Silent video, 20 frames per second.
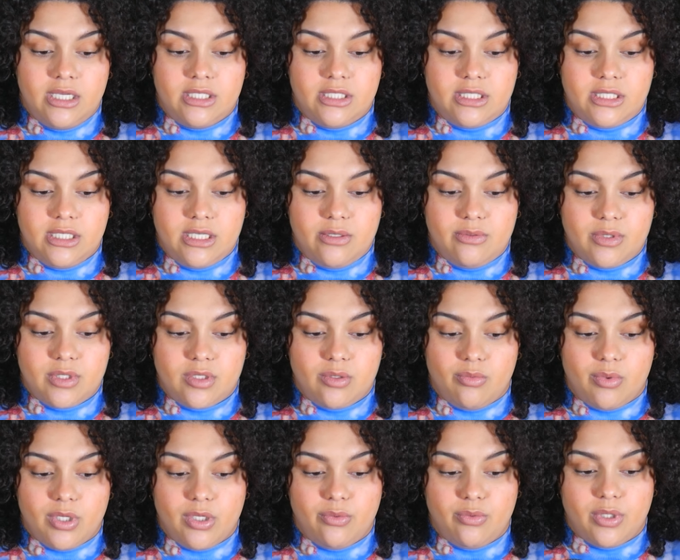She was the
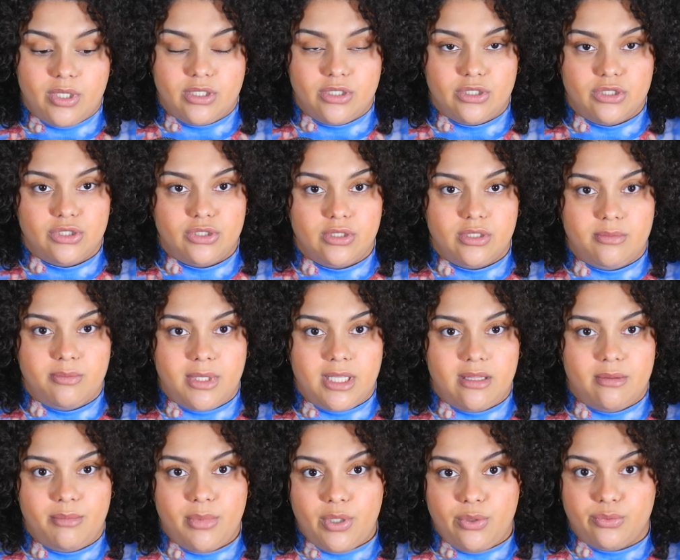one who understood me
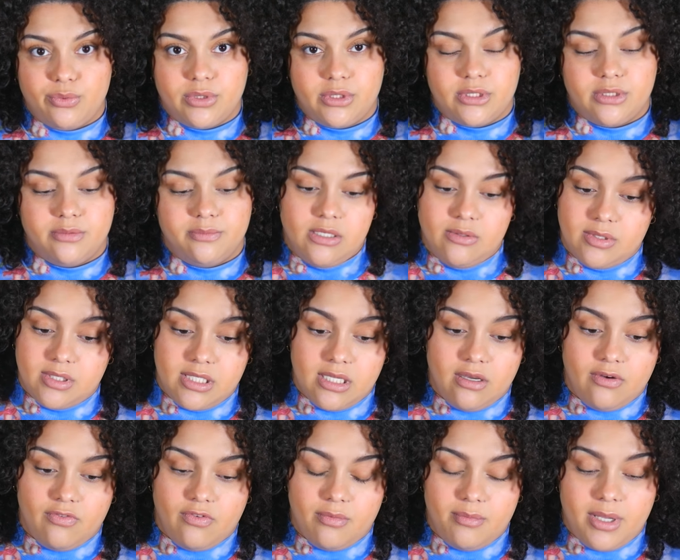the most. She was
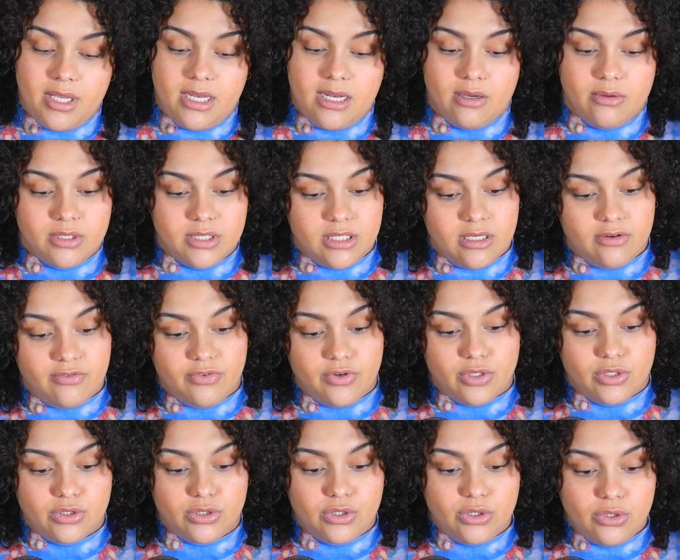there for me and I was there
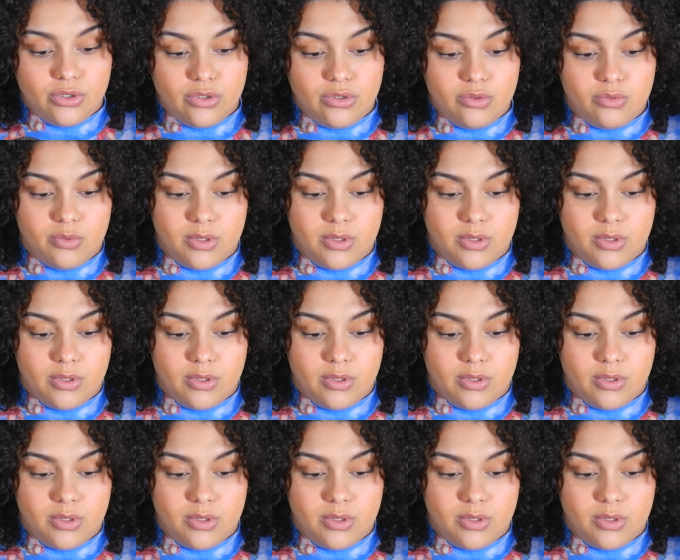for her too.